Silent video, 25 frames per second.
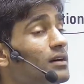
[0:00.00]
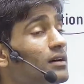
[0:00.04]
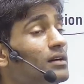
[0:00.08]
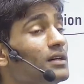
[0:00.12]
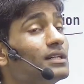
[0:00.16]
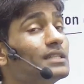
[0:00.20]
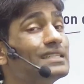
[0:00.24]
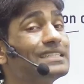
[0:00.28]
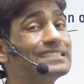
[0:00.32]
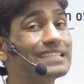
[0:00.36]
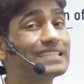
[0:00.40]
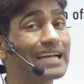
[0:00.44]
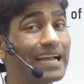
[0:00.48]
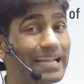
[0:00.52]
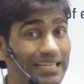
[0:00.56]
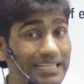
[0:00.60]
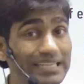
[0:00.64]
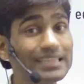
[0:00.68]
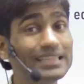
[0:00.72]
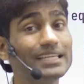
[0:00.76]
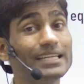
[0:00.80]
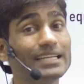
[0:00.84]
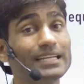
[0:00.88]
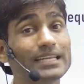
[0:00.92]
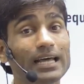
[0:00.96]
sine
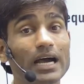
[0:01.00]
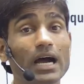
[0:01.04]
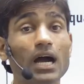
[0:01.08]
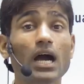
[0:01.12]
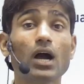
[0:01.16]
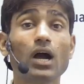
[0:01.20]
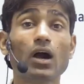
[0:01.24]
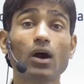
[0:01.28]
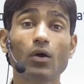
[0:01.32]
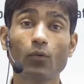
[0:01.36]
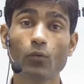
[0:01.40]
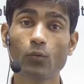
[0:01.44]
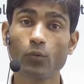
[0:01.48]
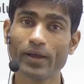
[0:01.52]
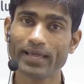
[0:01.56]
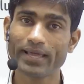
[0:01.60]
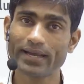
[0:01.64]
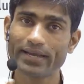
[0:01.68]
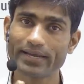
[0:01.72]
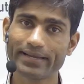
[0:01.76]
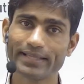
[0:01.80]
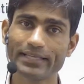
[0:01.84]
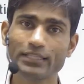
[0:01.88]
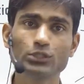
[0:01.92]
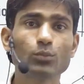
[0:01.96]
theta where
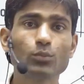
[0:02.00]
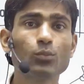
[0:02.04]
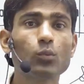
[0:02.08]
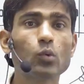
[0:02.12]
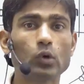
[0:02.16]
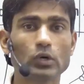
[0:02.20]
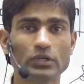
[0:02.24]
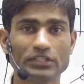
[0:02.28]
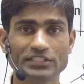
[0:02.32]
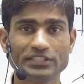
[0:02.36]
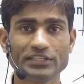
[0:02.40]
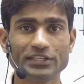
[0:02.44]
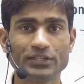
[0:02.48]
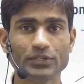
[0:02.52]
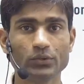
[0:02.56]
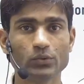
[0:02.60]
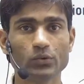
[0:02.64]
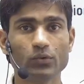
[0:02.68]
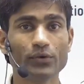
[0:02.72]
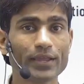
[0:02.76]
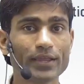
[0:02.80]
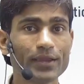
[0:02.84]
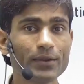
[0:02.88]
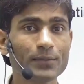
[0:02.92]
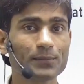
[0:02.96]
it is a positive.
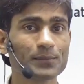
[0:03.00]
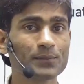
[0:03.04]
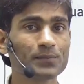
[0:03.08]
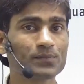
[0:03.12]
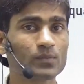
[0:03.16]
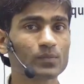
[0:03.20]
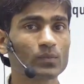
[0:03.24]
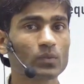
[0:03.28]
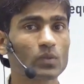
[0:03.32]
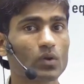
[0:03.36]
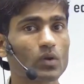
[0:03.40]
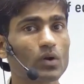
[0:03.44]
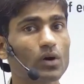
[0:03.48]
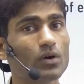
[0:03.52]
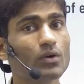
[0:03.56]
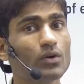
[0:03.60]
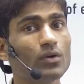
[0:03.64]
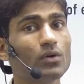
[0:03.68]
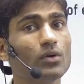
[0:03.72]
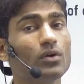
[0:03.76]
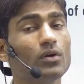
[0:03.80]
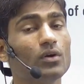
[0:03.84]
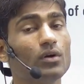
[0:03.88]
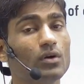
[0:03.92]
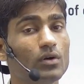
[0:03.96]
Okay,
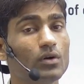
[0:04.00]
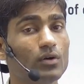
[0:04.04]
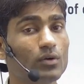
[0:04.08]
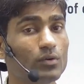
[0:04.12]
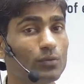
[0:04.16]
or